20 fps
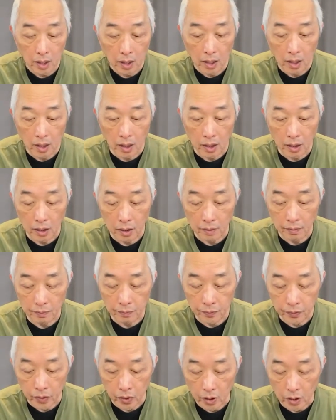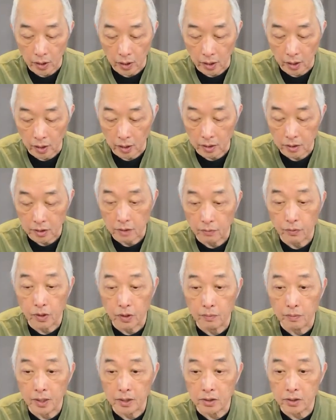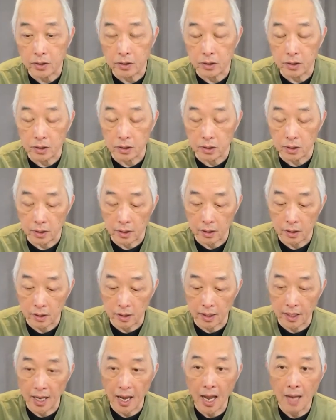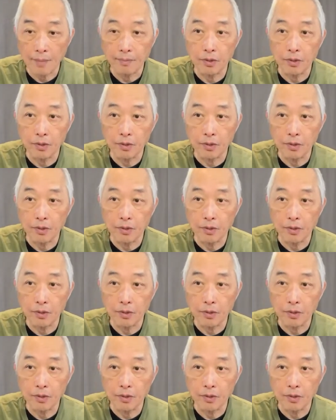Um, someone mentioned the cap